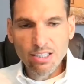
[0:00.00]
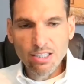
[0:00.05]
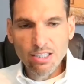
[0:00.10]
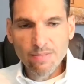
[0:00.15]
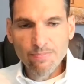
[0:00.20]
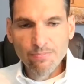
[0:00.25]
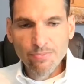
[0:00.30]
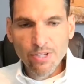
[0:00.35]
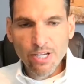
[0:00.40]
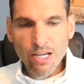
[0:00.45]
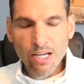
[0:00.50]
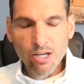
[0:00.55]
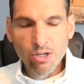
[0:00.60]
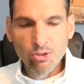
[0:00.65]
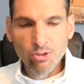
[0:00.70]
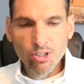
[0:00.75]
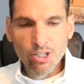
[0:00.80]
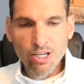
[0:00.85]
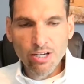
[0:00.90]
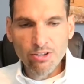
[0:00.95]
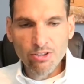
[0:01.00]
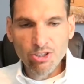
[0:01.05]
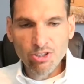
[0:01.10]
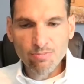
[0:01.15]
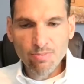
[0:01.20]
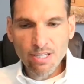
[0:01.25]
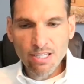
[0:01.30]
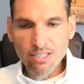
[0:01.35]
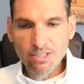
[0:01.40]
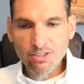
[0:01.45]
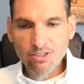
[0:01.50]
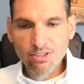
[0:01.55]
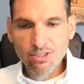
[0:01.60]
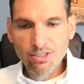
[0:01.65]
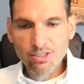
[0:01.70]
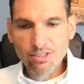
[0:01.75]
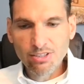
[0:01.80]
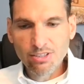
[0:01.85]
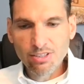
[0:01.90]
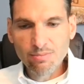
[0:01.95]
the healthcare
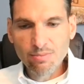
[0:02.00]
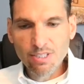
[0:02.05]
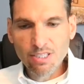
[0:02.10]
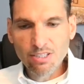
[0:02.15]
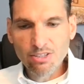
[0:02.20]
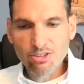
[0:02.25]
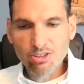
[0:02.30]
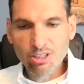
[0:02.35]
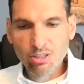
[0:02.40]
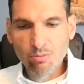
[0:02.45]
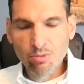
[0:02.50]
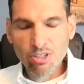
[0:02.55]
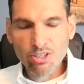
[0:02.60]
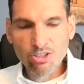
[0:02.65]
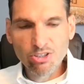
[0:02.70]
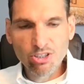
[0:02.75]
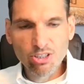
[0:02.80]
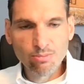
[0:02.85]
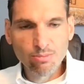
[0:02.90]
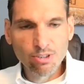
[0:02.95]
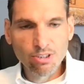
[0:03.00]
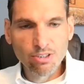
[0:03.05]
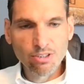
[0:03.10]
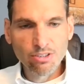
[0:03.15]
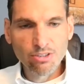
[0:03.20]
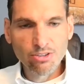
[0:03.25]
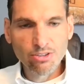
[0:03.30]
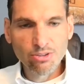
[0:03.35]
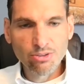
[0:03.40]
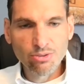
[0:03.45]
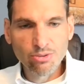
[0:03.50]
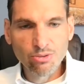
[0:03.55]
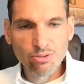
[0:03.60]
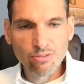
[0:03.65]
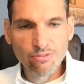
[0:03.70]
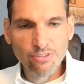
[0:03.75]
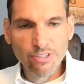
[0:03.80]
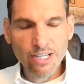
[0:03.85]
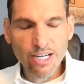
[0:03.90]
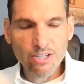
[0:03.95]
space to be somewhat similar to
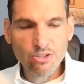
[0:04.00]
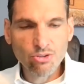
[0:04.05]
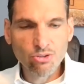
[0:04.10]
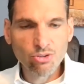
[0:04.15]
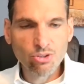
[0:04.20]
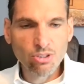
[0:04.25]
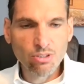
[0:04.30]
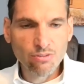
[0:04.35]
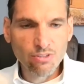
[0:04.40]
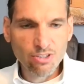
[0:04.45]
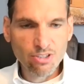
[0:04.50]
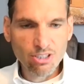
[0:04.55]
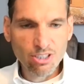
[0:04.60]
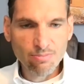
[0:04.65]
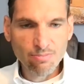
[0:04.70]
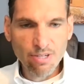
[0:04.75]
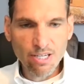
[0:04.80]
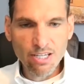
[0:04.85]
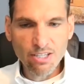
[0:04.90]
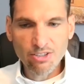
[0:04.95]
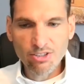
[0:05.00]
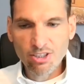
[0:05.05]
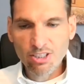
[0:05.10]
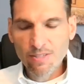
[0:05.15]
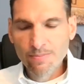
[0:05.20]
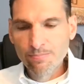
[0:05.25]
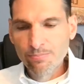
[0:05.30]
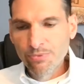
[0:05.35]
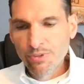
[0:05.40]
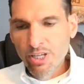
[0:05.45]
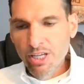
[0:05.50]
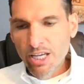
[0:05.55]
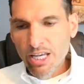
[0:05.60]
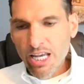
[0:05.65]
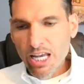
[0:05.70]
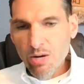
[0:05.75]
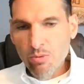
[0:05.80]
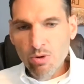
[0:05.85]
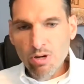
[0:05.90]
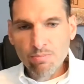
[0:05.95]
the financial services space,
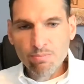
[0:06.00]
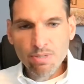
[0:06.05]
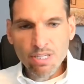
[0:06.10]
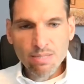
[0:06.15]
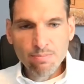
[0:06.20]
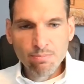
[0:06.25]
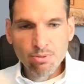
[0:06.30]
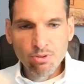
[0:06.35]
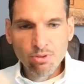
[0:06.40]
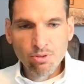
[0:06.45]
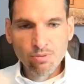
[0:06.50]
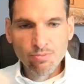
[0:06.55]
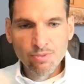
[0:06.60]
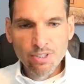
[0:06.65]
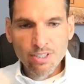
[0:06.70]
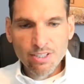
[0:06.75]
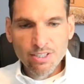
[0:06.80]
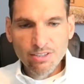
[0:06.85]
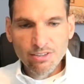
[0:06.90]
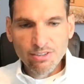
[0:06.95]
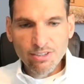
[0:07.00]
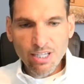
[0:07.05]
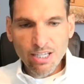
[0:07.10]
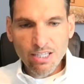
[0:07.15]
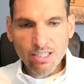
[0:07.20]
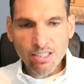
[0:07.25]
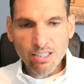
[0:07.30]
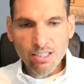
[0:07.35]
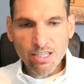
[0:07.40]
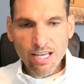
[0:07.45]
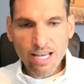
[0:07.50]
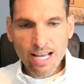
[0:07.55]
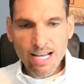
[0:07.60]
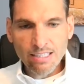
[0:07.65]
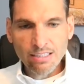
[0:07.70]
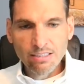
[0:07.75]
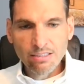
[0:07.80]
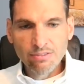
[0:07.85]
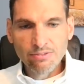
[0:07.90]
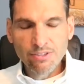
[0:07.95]
and where people take
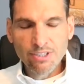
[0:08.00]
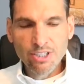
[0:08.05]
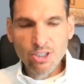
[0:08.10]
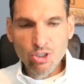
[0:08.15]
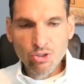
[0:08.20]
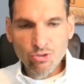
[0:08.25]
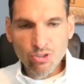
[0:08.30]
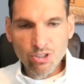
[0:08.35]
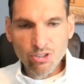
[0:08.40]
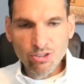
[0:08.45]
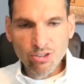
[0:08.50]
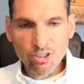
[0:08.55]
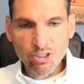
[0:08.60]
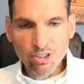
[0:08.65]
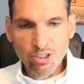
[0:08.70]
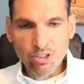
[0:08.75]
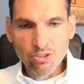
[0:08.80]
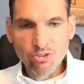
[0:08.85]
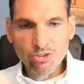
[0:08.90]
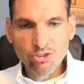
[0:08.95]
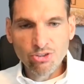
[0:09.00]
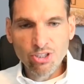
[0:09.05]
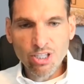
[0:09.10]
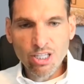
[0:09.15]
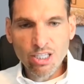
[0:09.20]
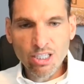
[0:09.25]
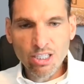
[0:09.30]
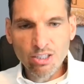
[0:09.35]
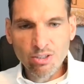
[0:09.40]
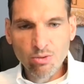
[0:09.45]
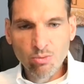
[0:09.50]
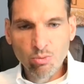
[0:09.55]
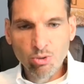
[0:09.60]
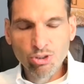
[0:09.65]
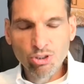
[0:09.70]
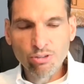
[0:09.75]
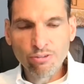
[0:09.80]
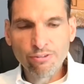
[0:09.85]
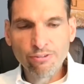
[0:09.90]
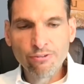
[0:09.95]
active interest in understanding
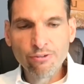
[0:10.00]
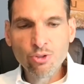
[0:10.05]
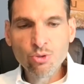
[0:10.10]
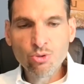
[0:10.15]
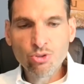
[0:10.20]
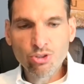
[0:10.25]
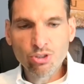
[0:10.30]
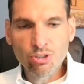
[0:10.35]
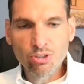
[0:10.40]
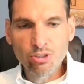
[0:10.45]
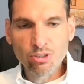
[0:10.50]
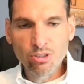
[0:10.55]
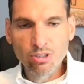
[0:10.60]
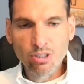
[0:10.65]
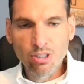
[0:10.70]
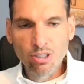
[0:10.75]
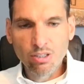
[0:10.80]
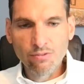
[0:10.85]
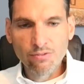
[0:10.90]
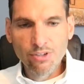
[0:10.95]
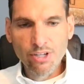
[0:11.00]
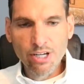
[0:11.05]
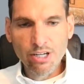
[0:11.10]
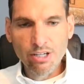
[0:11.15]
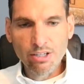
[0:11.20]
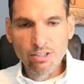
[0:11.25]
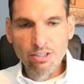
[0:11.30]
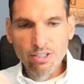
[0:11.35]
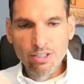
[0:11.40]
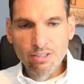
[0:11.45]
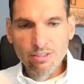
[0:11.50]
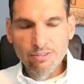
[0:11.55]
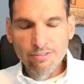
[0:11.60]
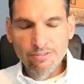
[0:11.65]
what the future of their